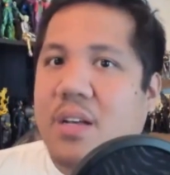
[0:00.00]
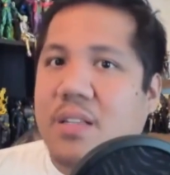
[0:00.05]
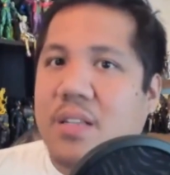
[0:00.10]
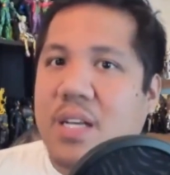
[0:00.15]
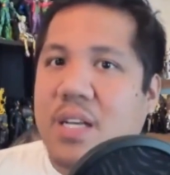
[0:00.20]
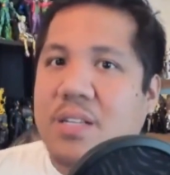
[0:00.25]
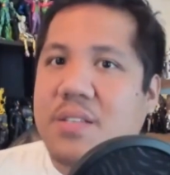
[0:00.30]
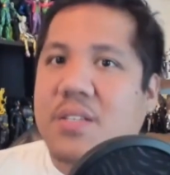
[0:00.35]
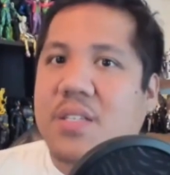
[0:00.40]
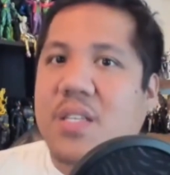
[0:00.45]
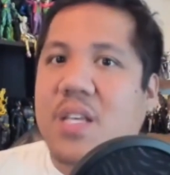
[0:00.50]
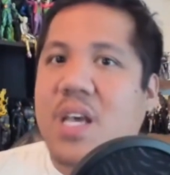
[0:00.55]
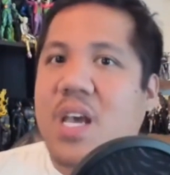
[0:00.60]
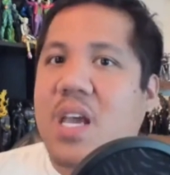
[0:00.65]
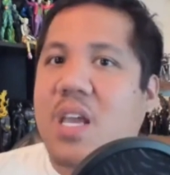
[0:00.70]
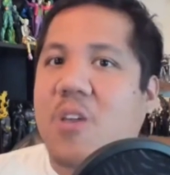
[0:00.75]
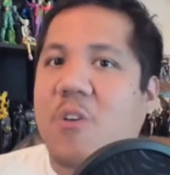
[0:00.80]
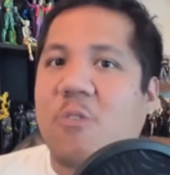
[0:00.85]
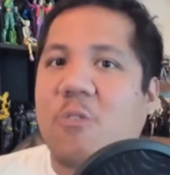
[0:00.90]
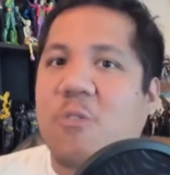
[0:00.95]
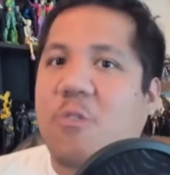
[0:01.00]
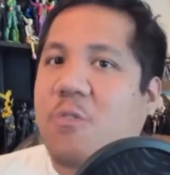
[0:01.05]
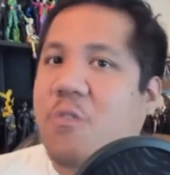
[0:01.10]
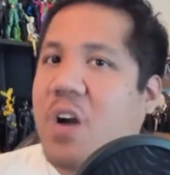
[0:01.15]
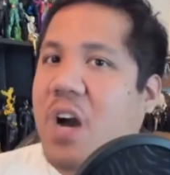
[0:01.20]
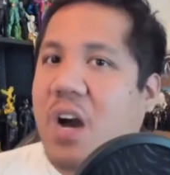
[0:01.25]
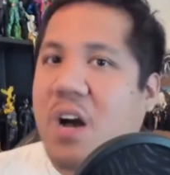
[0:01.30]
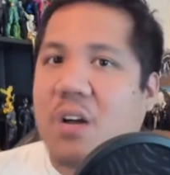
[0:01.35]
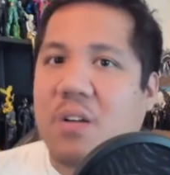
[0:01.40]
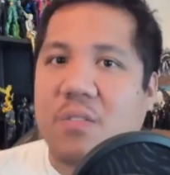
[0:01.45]
Let's say you
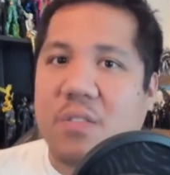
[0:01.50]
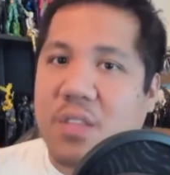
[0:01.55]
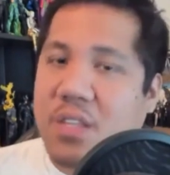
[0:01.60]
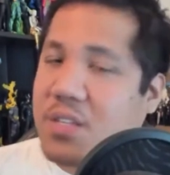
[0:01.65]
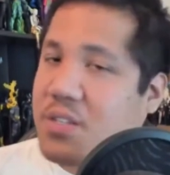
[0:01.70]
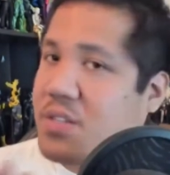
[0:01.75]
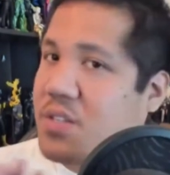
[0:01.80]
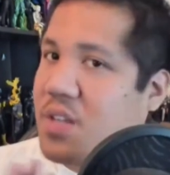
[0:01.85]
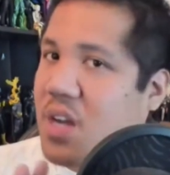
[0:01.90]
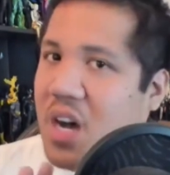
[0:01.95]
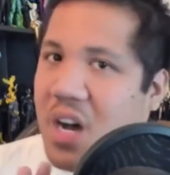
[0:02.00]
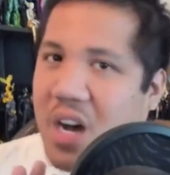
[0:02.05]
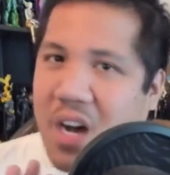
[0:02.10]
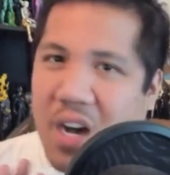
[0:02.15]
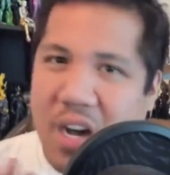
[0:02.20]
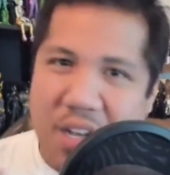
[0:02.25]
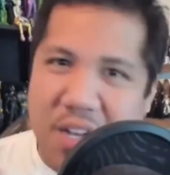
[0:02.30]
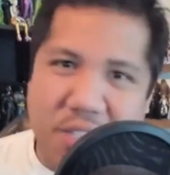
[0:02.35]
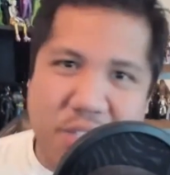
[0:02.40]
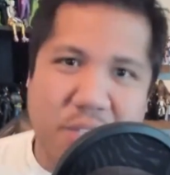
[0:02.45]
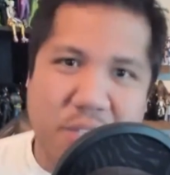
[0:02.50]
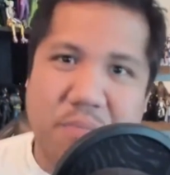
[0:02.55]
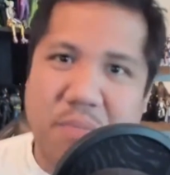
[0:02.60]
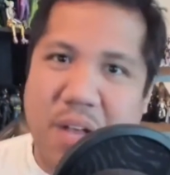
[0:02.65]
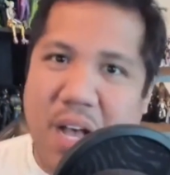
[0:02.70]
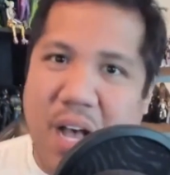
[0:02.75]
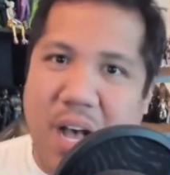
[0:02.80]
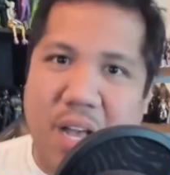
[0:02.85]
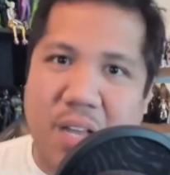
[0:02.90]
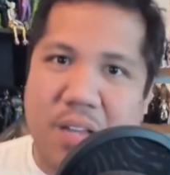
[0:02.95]
found this awesome
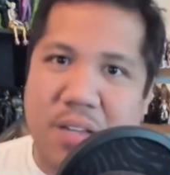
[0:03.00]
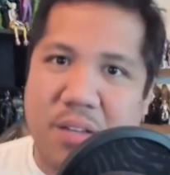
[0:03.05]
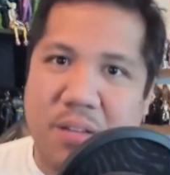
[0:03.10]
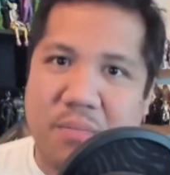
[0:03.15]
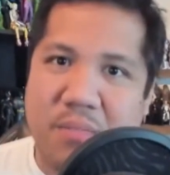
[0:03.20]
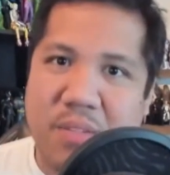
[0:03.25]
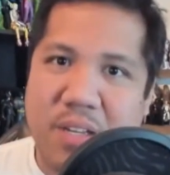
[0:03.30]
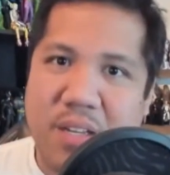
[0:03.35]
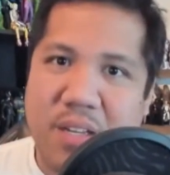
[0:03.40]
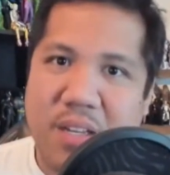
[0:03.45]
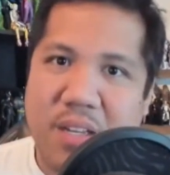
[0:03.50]
item